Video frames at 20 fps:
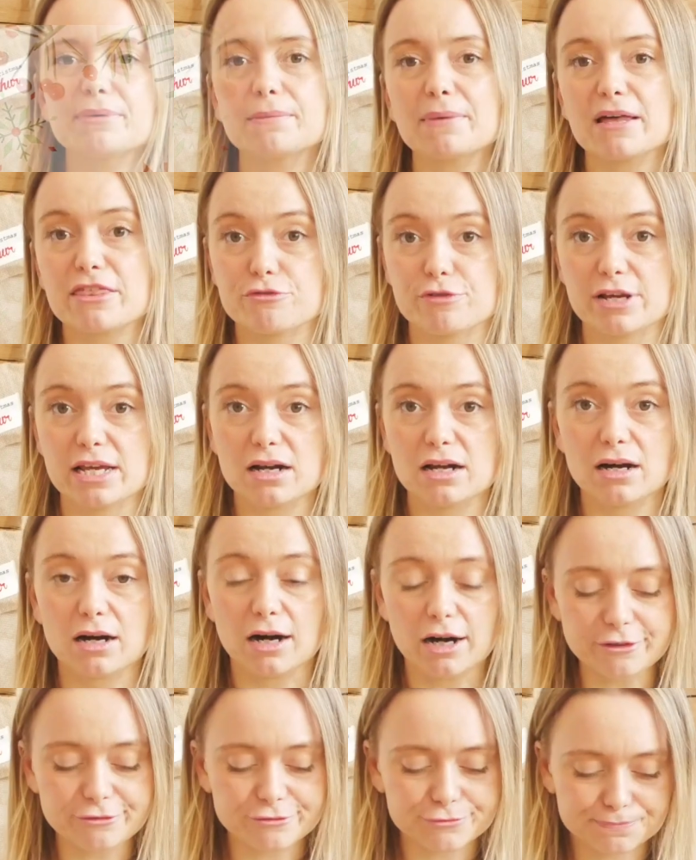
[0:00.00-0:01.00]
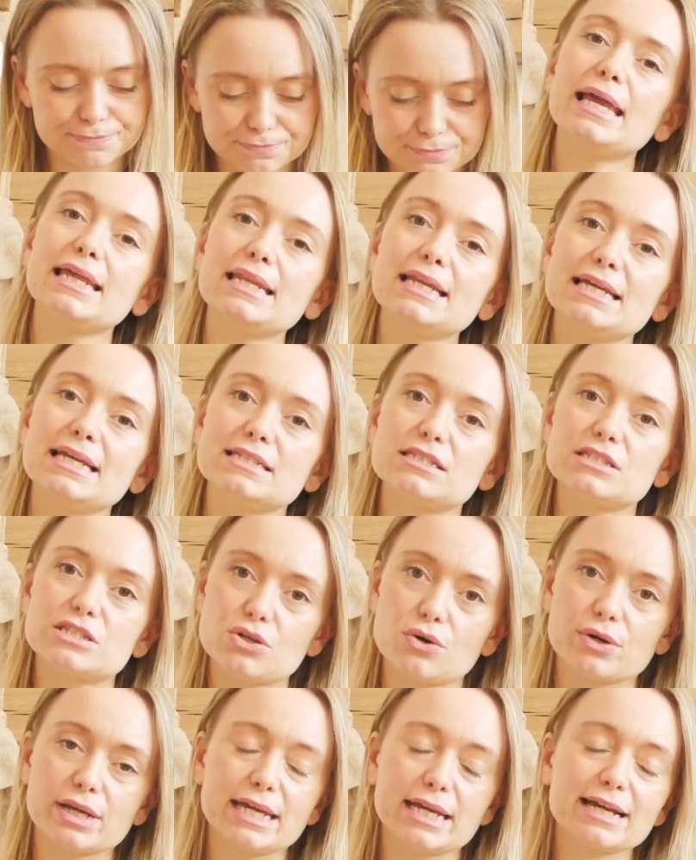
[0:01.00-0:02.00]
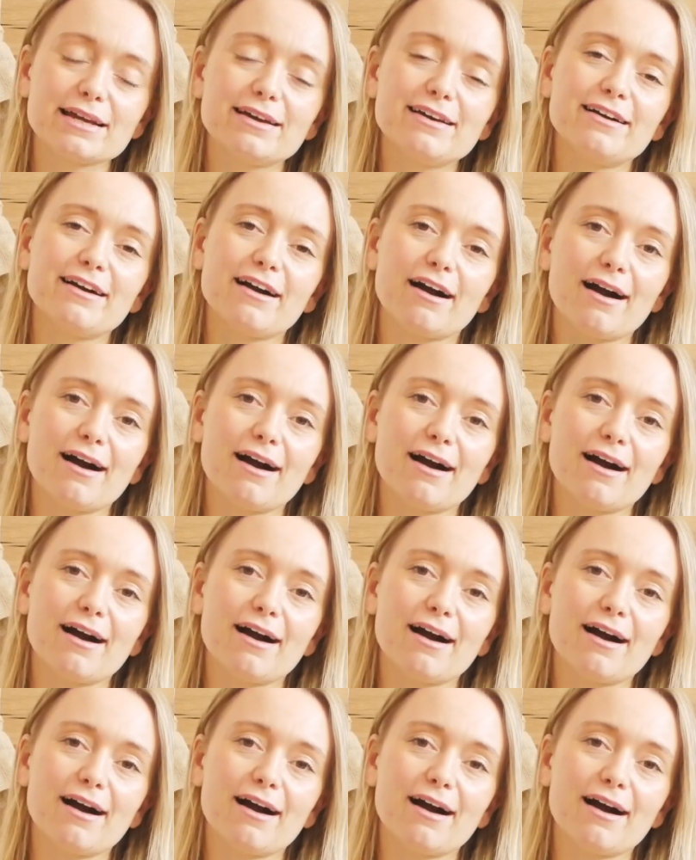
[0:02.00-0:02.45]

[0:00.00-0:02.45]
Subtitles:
been about 3.5. In his stocking,